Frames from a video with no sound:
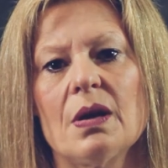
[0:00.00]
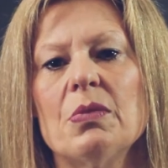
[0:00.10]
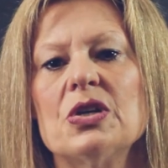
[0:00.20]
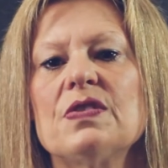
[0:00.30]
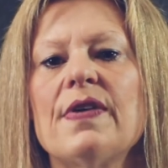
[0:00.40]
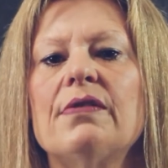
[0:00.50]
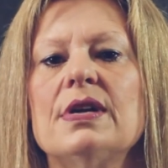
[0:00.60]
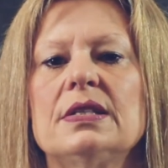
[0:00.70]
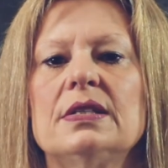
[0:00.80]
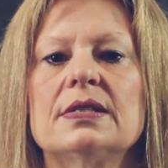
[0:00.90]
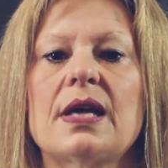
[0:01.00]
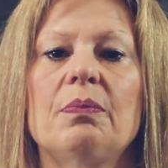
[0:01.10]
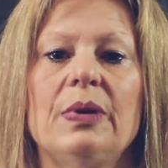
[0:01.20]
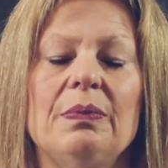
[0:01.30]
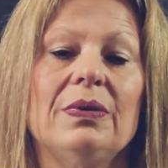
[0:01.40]
Most of our residents are
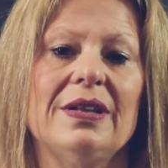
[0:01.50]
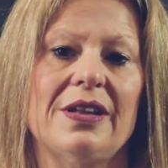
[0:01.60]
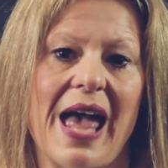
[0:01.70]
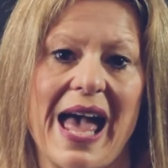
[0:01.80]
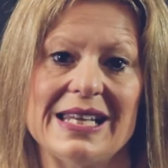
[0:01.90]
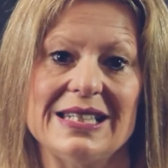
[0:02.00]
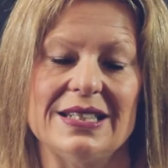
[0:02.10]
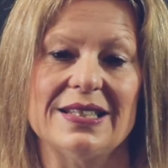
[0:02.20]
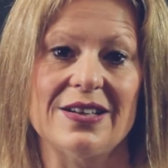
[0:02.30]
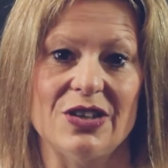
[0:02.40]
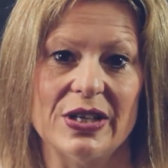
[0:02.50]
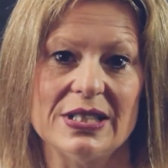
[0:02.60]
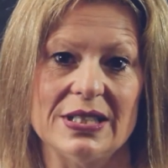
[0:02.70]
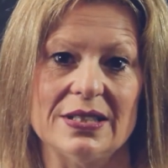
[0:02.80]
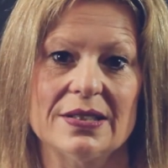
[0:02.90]
people in their 80s and
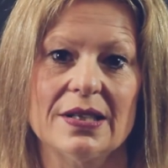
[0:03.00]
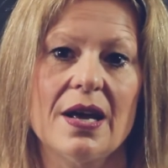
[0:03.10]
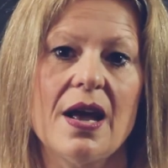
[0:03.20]
90s.